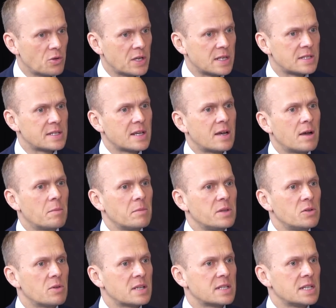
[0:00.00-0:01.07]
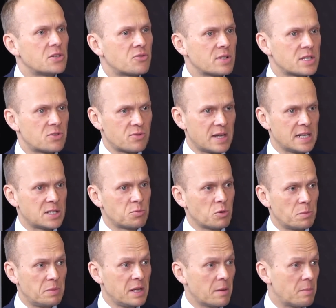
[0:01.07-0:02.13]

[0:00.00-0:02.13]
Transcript: that US interest rates would be